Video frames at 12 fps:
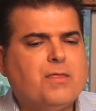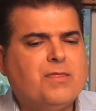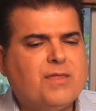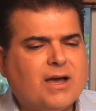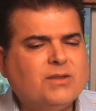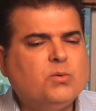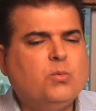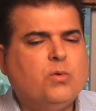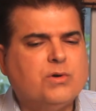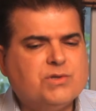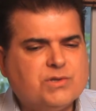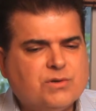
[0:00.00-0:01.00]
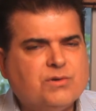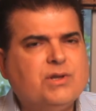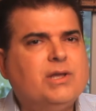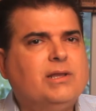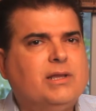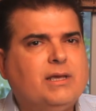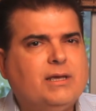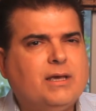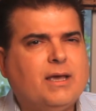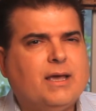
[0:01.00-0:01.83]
that was really